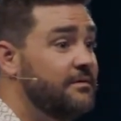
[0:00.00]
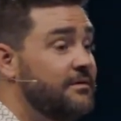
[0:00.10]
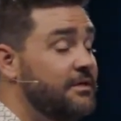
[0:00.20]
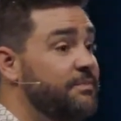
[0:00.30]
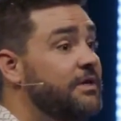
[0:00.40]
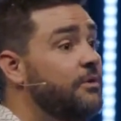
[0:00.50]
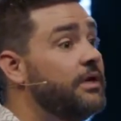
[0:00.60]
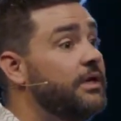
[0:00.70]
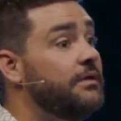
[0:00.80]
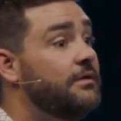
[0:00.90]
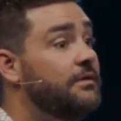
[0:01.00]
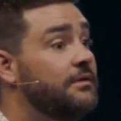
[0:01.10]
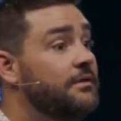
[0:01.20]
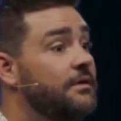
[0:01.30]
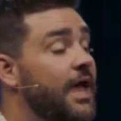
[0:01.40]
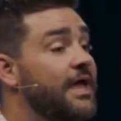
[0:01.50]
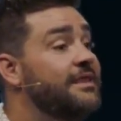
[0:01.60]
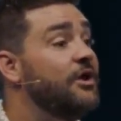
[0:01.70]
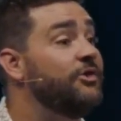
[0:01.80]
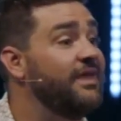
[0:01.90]
to be queen. And
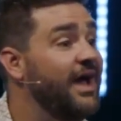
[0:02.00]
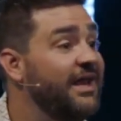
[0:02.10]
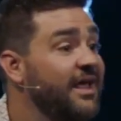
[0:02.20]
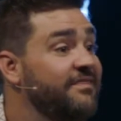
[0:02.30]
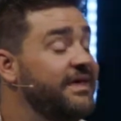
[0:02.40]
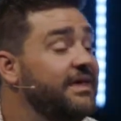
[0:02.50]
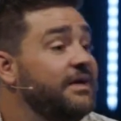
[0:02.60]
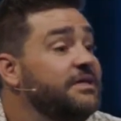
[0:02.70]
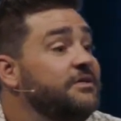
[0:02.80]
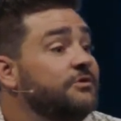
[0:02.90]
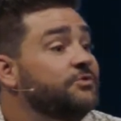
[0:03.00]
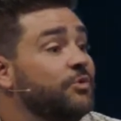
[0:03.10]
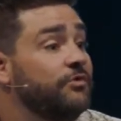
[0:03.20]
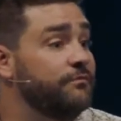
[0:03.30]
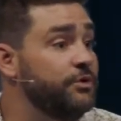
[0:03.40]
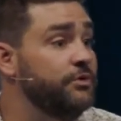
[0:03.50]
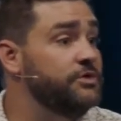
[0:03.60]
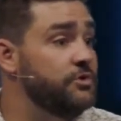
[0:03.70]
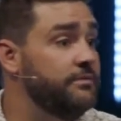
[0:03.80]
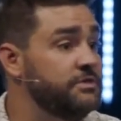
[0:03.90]
not only that, they get a year's worth of beauty
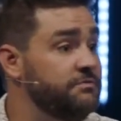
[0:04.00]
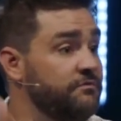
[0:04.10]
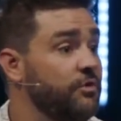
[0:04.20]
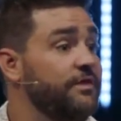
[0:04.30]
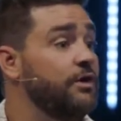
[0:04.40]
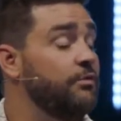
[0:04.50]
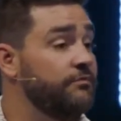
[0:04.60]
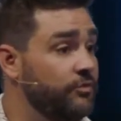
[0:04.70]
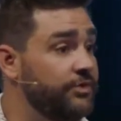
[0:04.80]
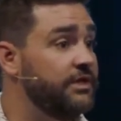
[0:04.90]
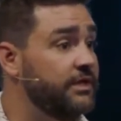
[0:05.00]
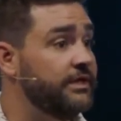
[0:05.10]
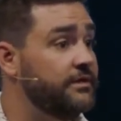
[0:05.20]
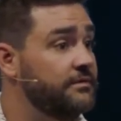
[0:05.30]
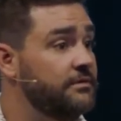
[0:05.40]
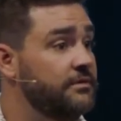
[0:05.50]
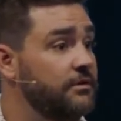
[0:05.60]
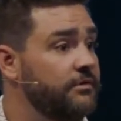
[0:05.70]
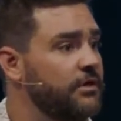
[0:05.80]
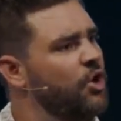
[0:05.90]
treatments before they go before the king. You're
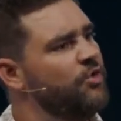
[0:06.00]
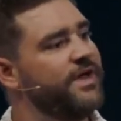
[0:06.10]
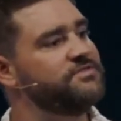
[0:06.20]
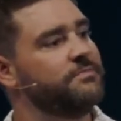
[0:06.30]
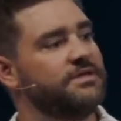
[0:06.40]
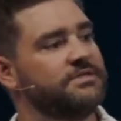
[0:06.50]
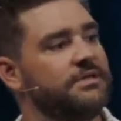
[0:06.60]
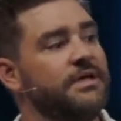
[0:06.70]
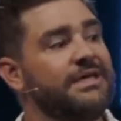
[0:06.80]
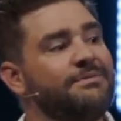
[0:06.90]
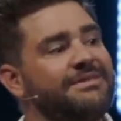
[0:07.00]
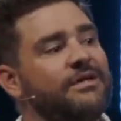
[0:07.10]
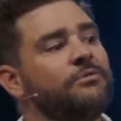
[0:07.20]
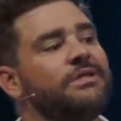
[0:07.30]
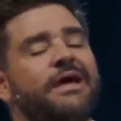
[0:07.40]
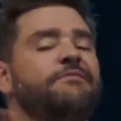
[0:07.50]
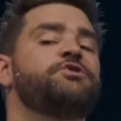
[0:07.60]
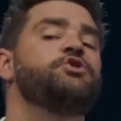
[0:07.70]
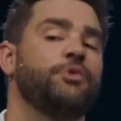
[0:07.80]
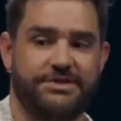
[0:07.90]
thinking, oh, that's amazing. Yeah, but they don't really have a
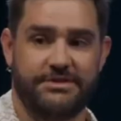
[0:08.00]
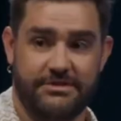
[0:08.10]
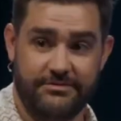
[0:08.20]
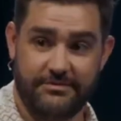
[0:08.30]
choice.